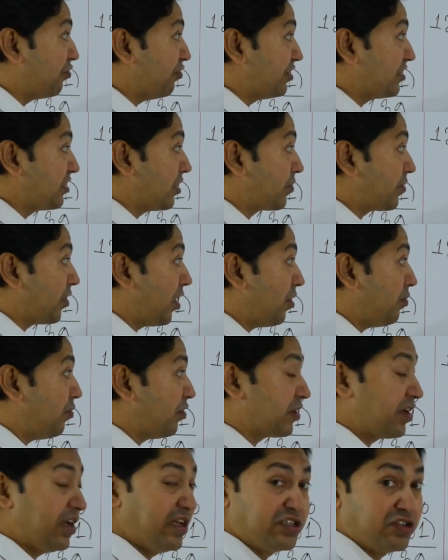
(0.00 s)
receipt column,
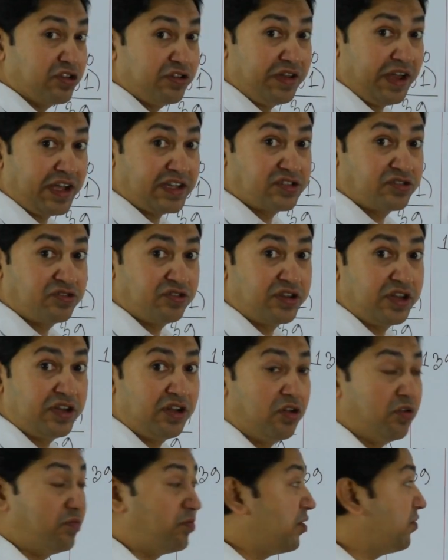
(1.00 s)
okay? So, next
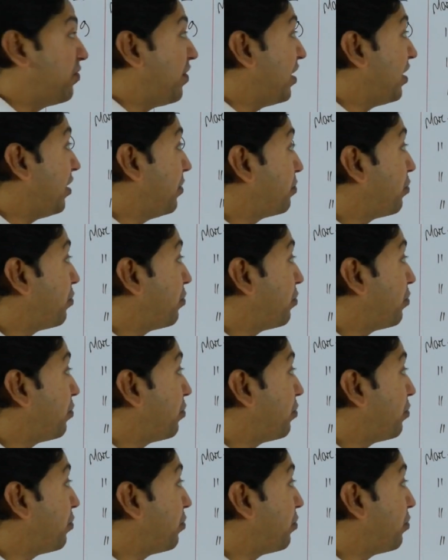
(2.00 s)
tutorial will be very